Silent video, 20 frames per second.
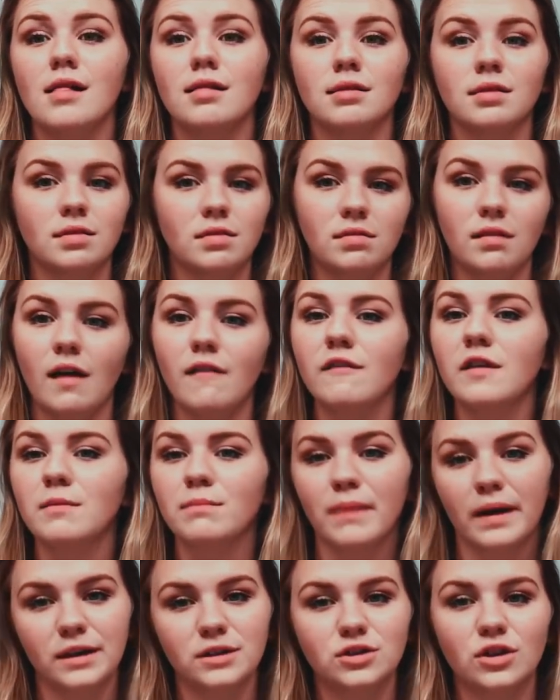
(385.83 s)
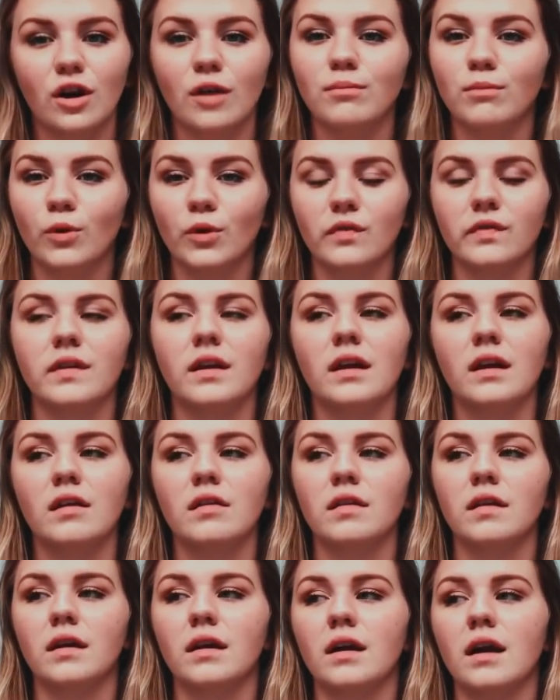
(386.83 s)
loving my job more than
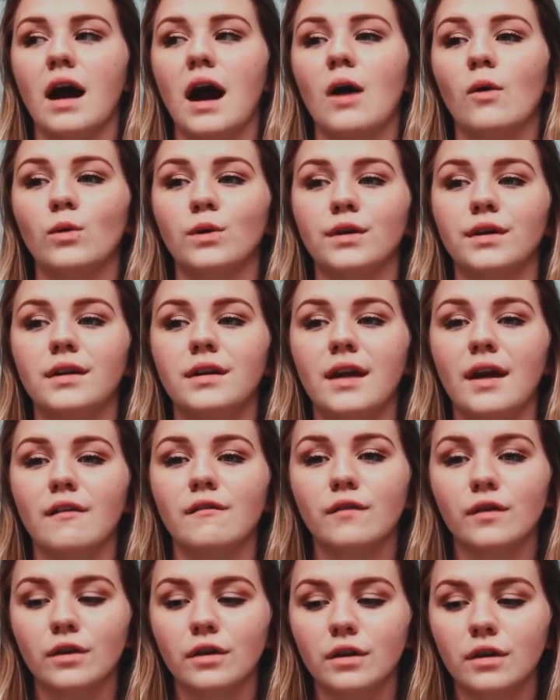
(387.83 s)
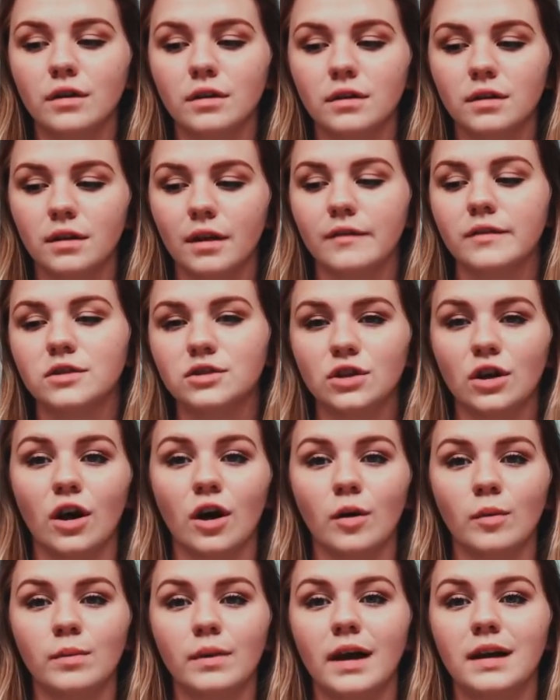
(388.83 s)
anything. I will never love a
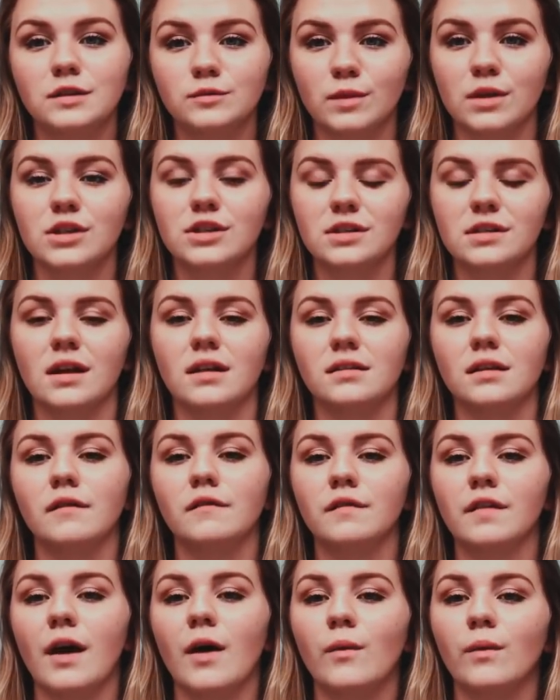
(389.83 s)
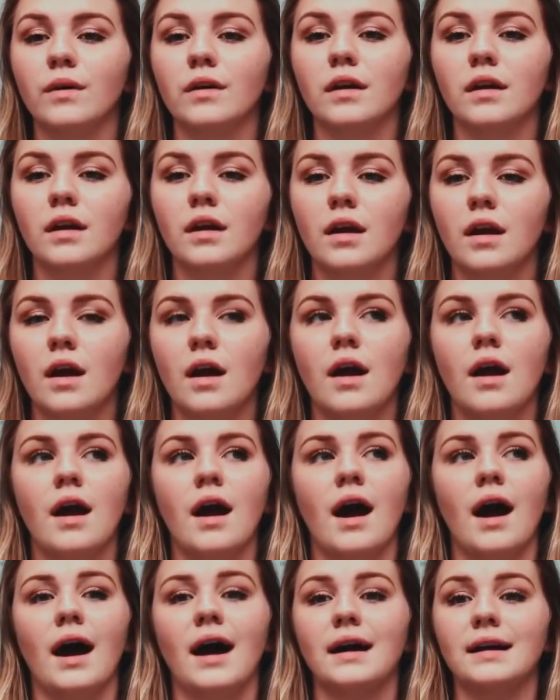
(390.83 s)
job as much as I love that one.
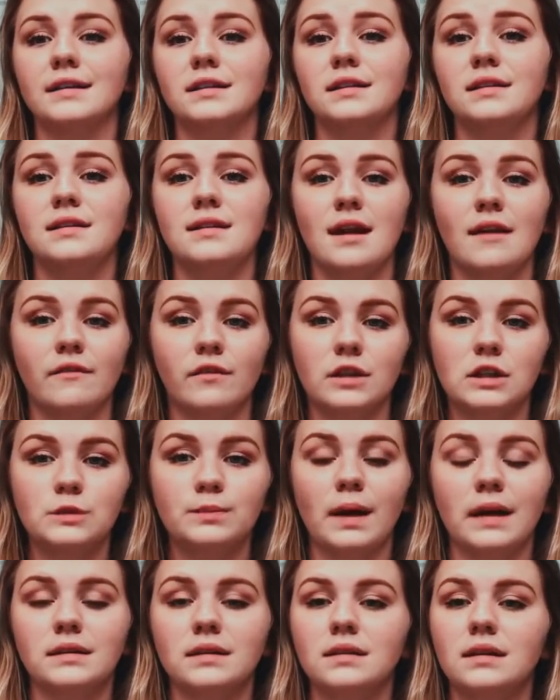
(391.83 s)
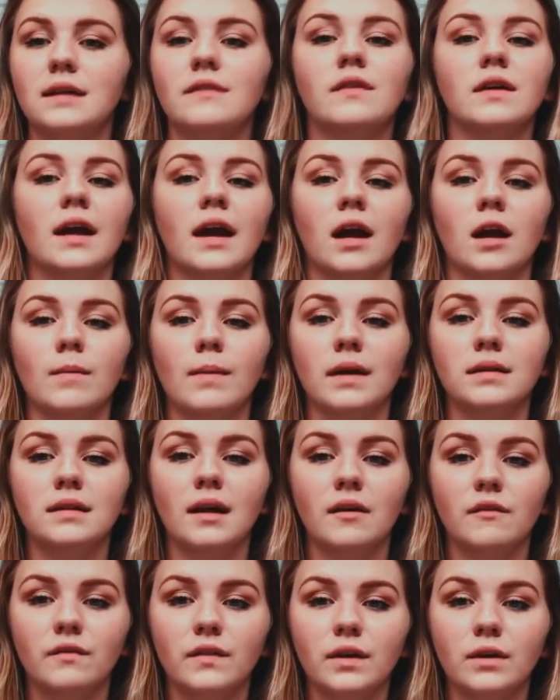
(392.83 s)
I never expected to even care about
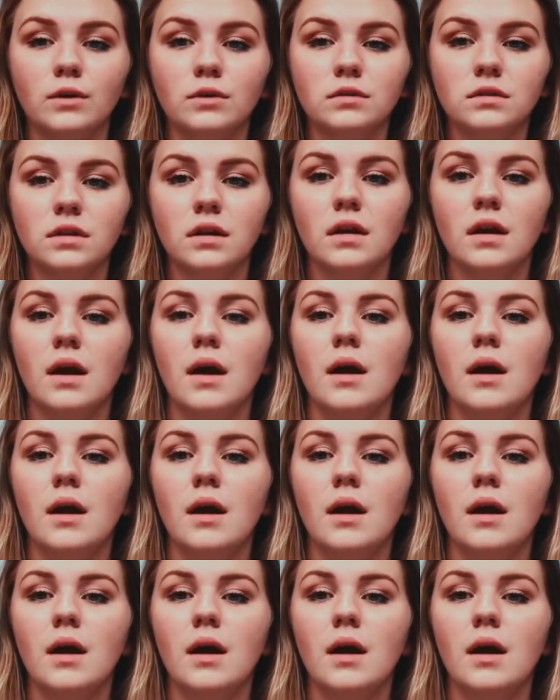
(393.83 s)
that field,